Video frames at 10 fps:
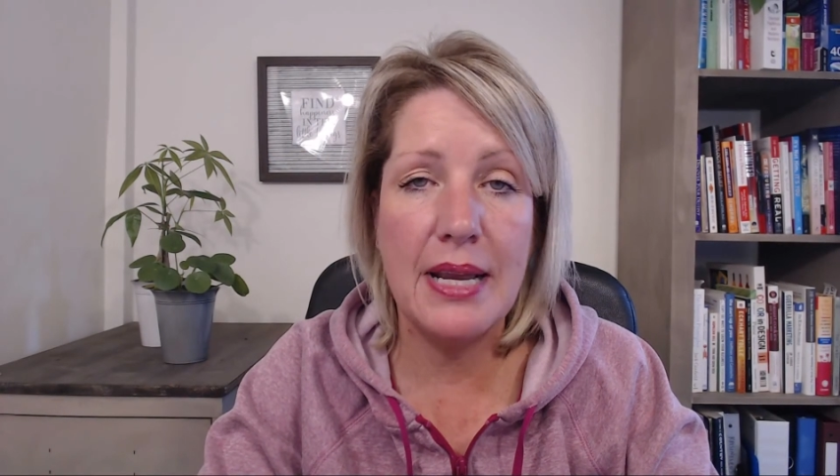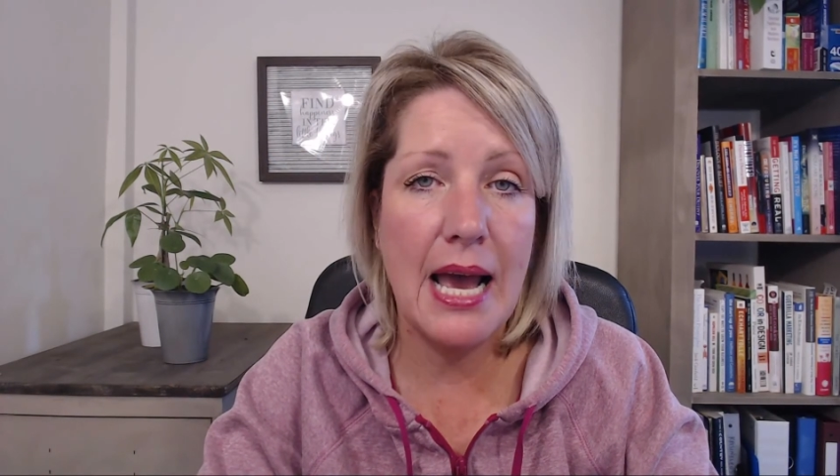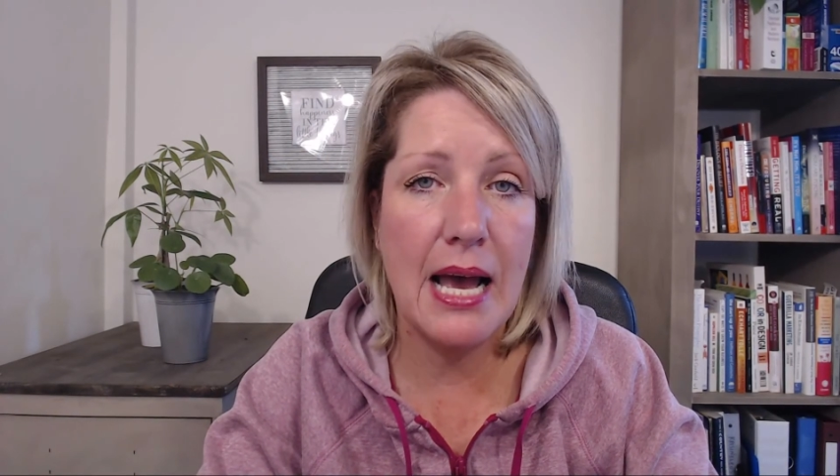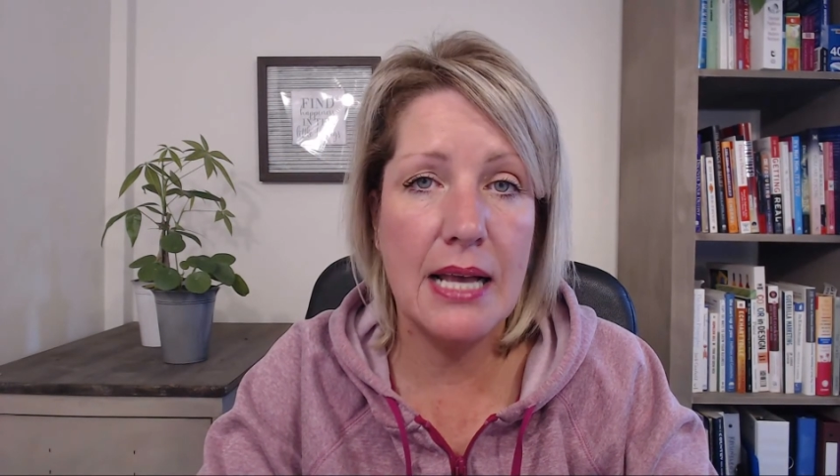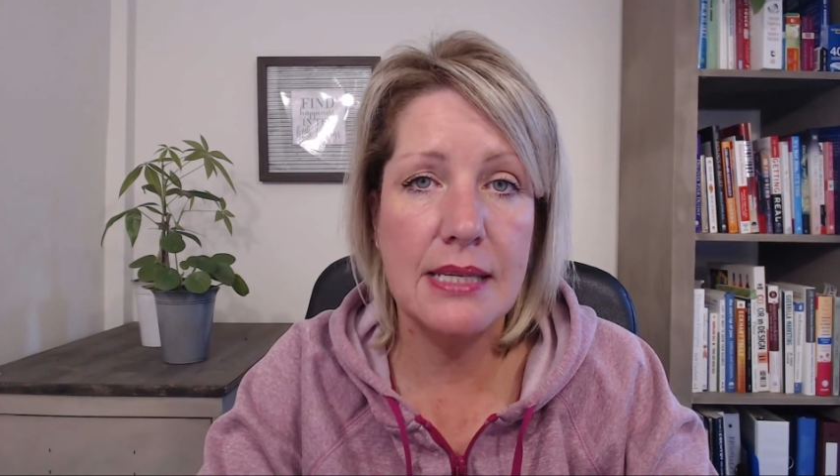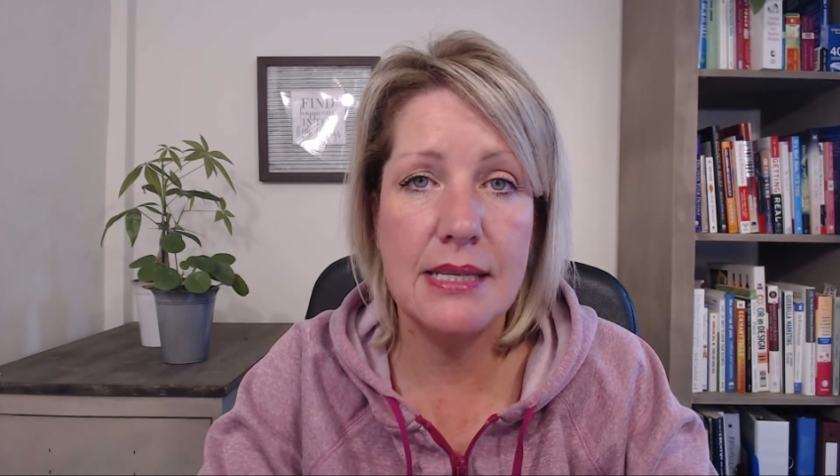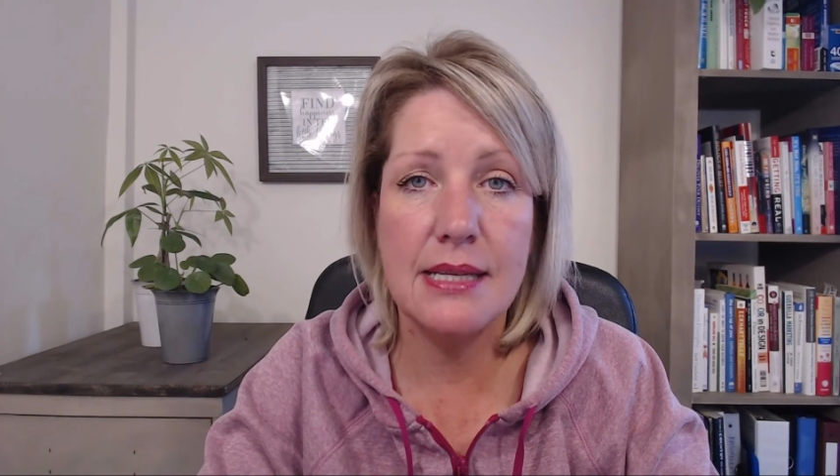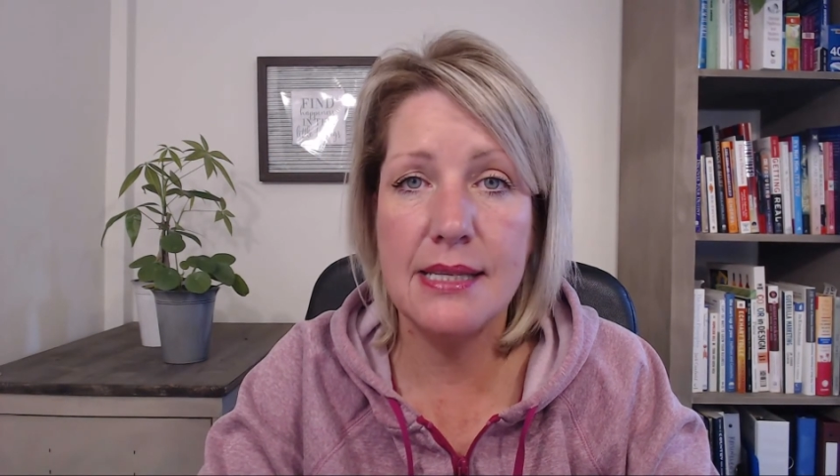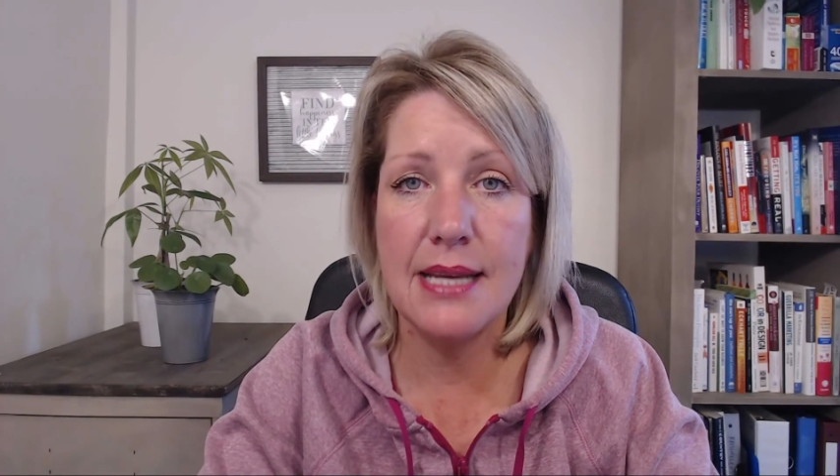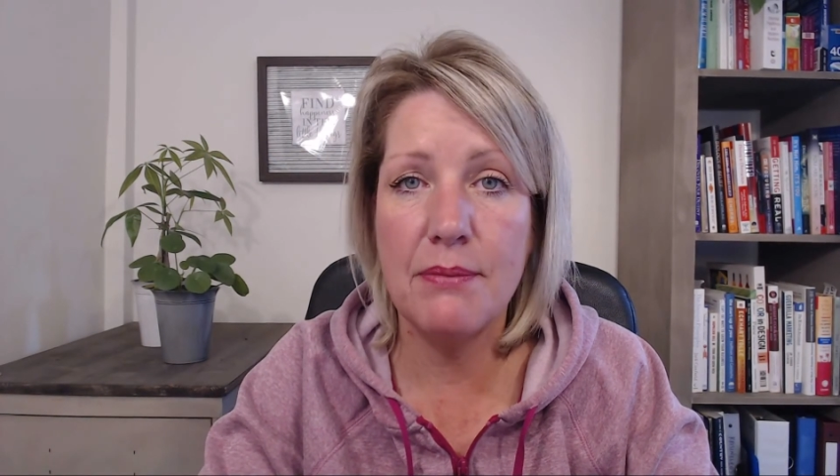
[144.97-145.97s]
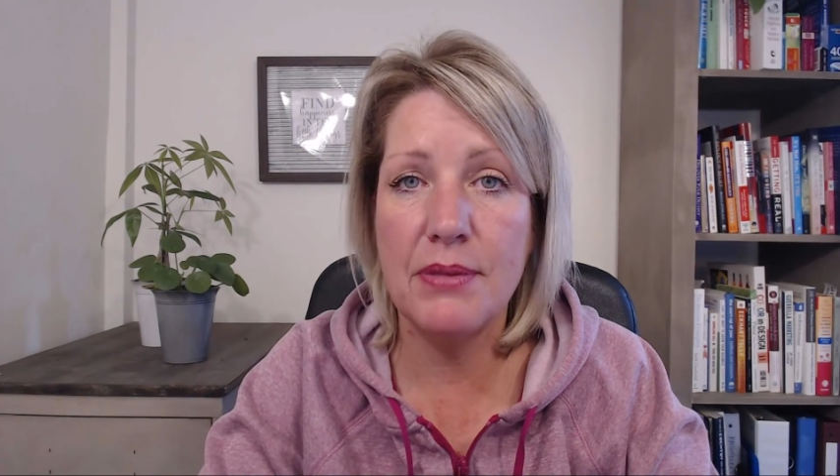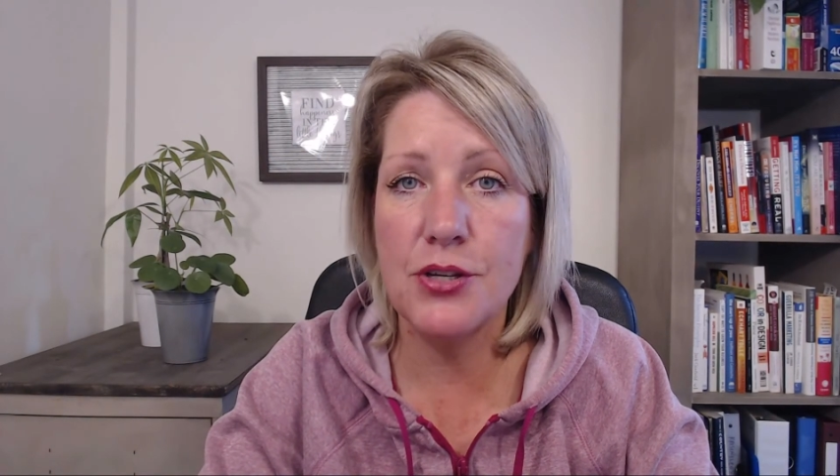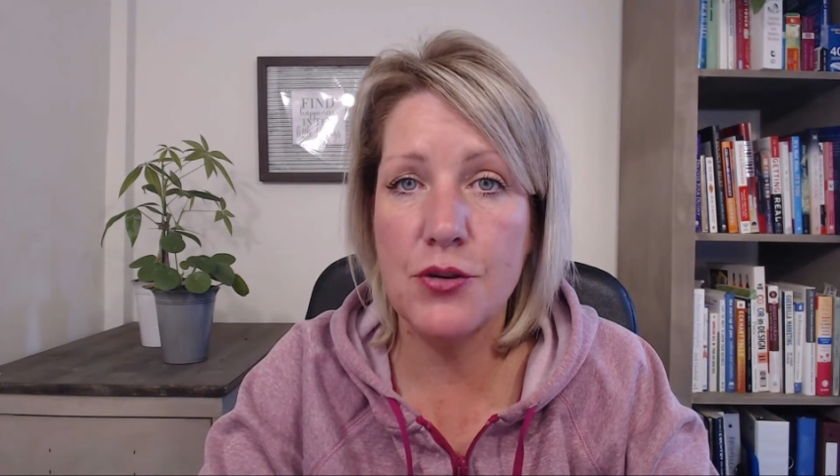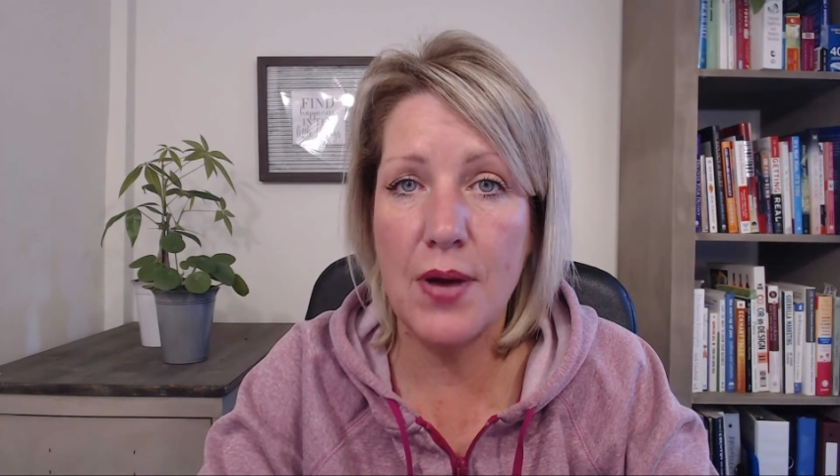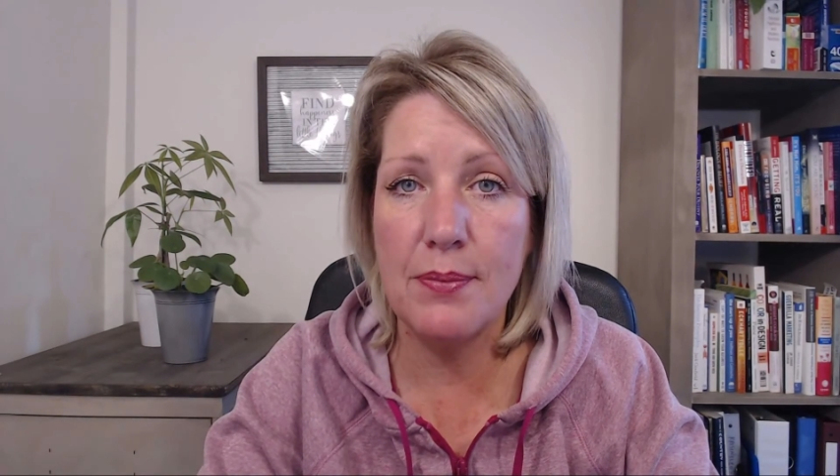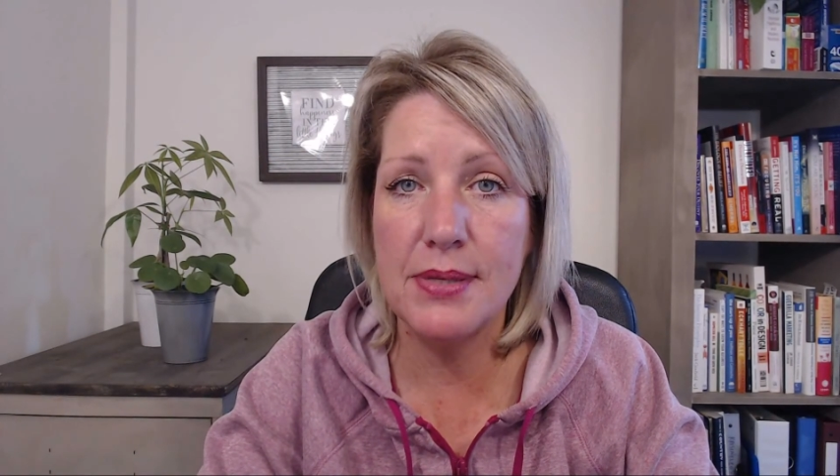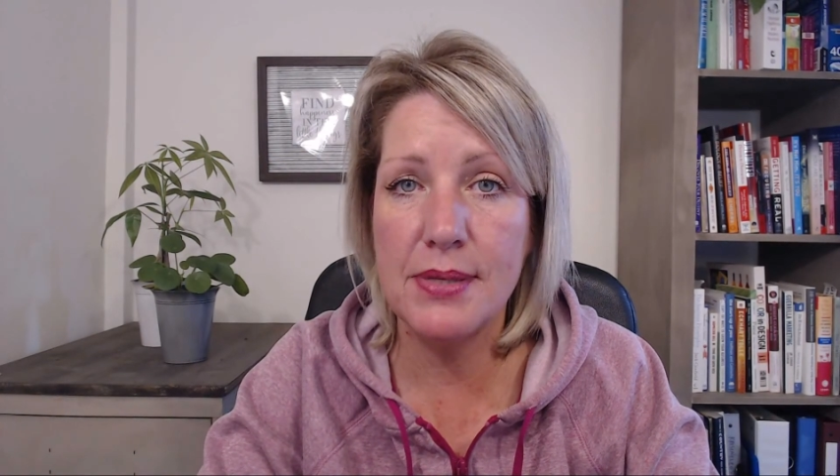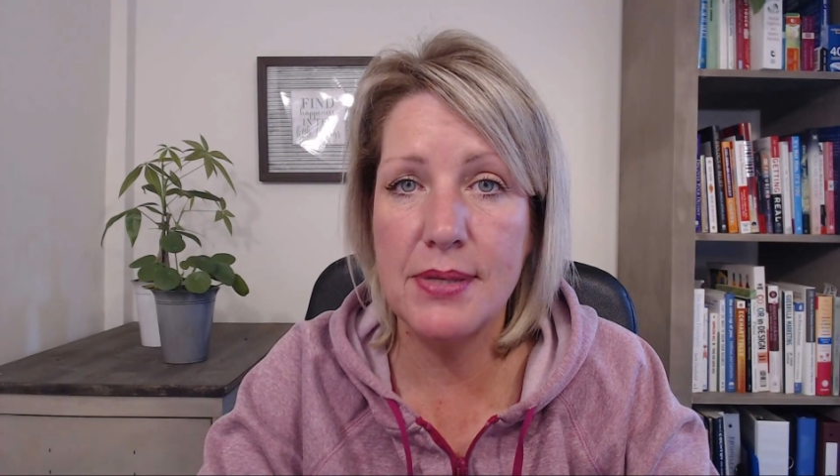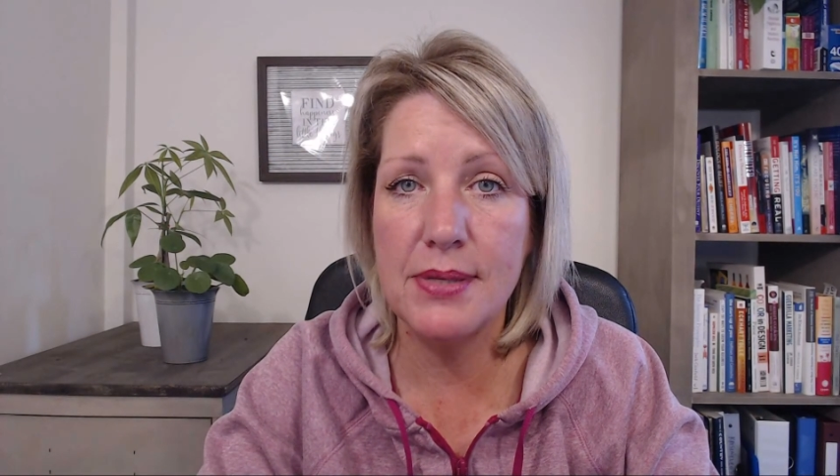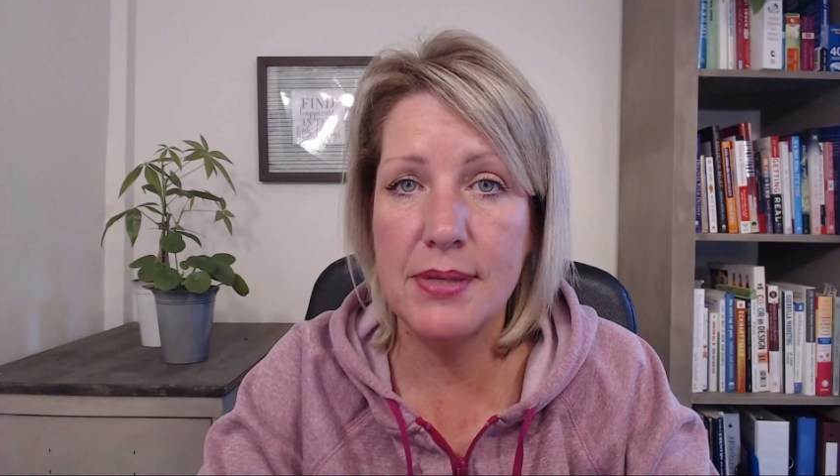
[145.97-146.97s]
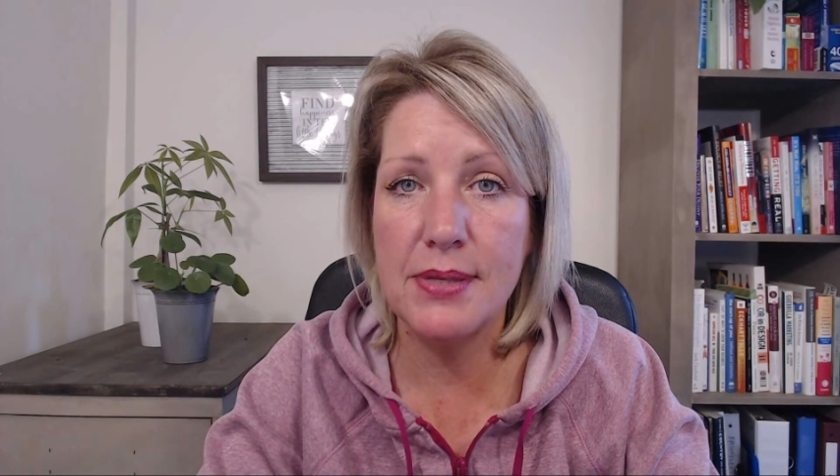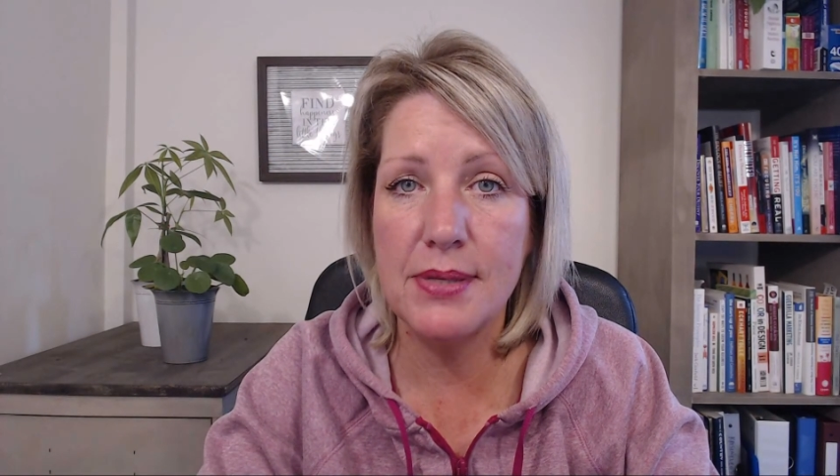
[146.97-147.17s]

has an established website,